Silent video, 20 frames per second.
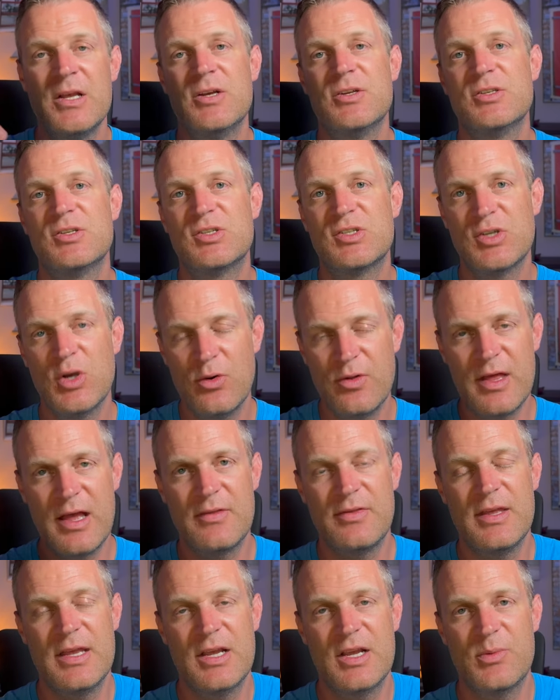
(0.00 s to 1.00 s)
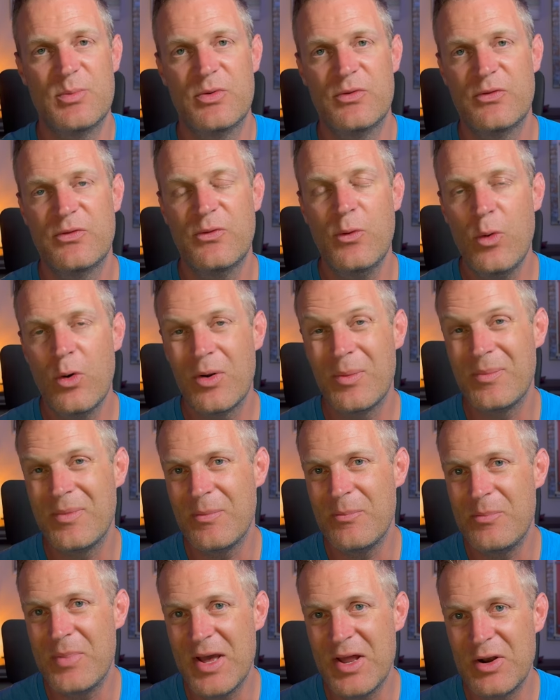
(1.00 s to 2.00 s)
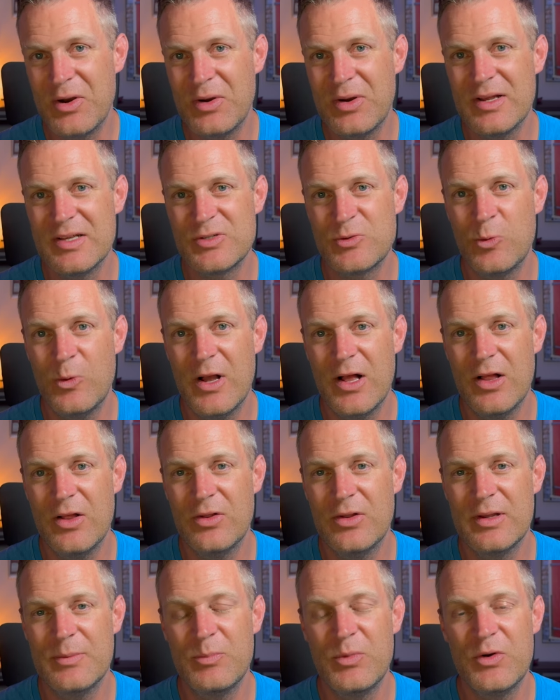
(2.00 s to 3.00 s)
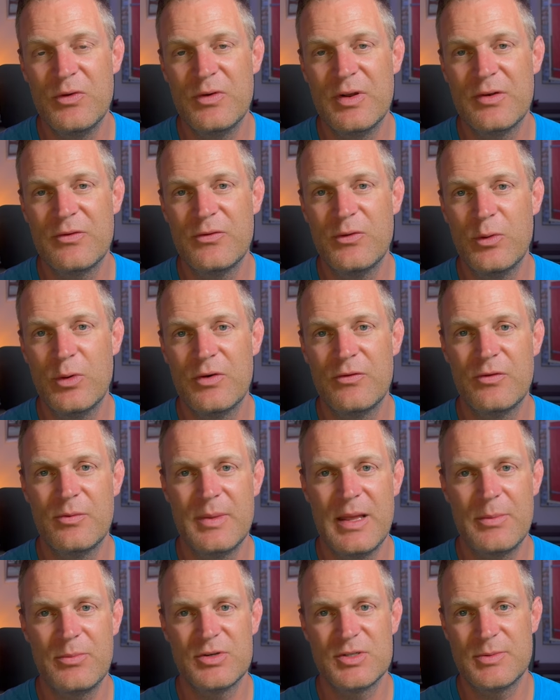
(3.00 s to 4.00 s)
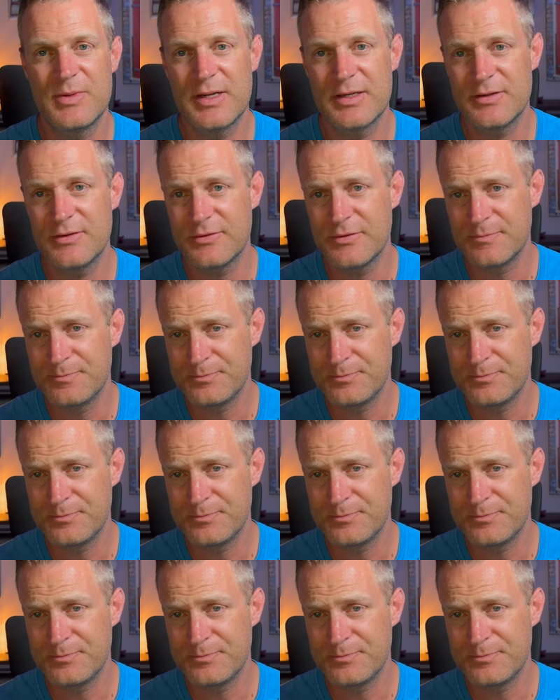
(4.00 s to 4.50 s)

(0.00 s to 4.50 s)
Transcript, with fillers: so that they can perform better as well moving forward from that perspective.